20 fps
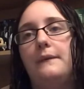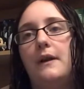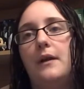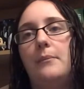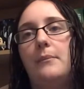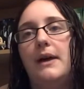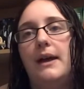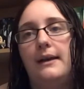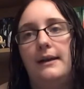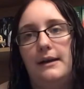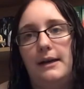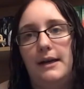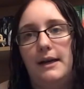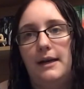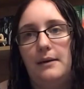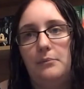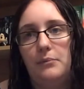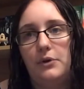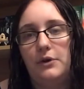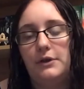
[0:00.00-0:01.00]
my Canadian
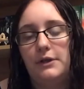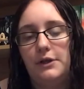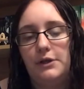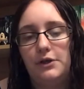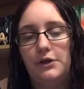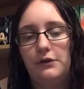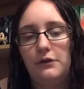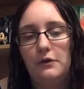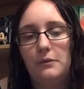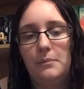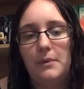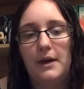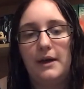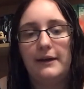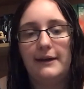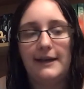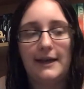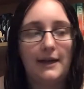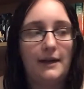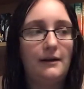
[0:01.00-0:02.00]
Book Ninja group.
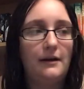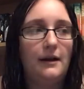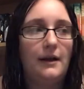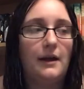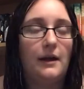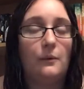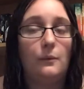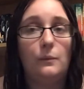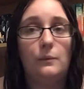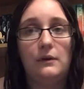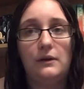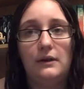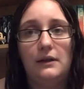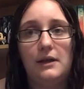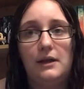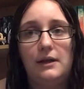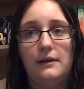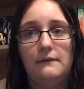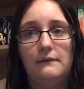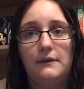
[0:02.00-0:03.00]
Again, I will
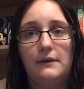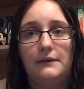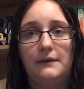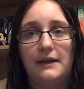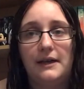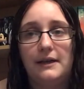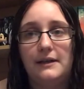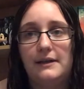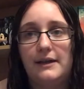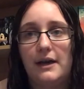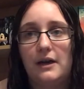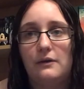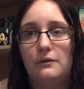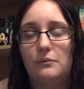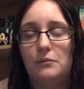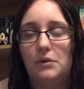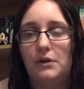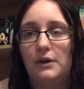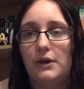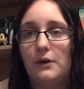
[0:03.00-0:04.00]
leave the link down
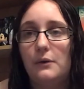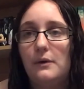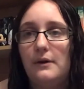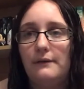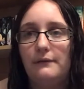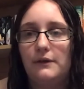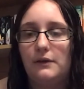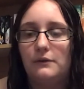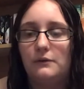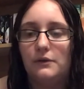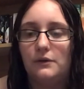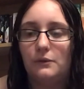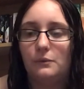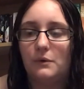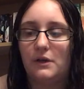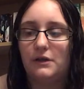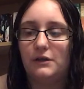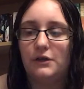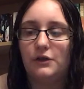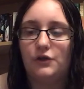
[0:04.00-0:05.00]
below if you do
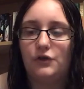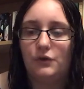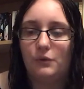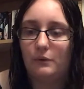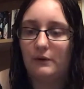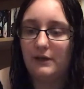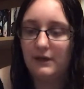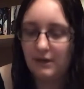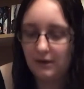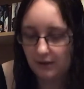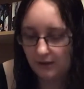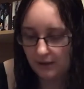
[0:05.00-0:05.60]
want to join.